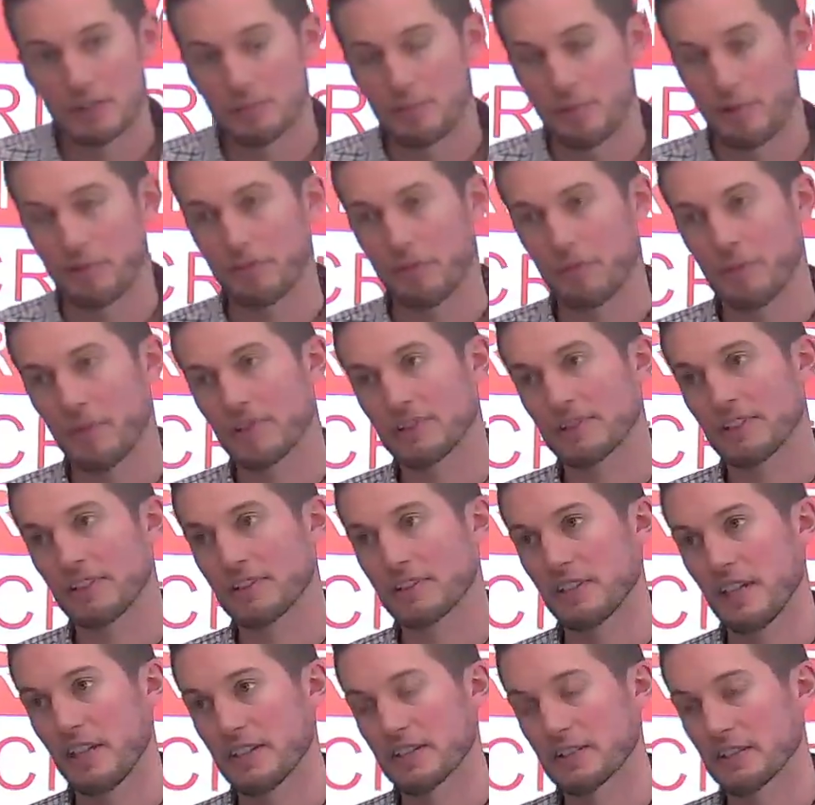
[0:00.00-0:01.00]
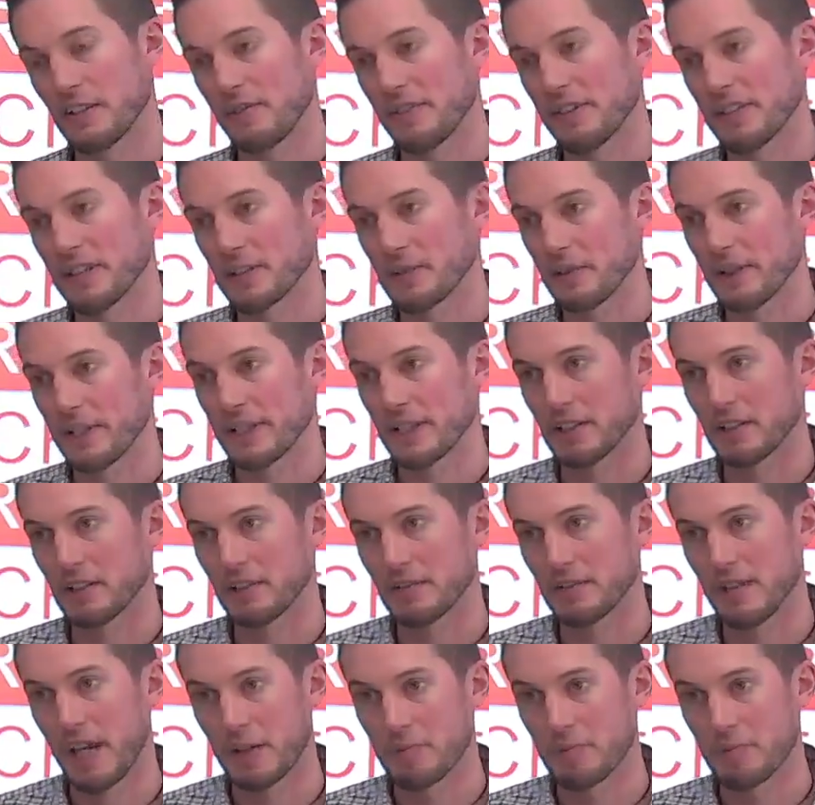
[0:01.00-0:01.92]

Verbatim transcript: performance is something critical.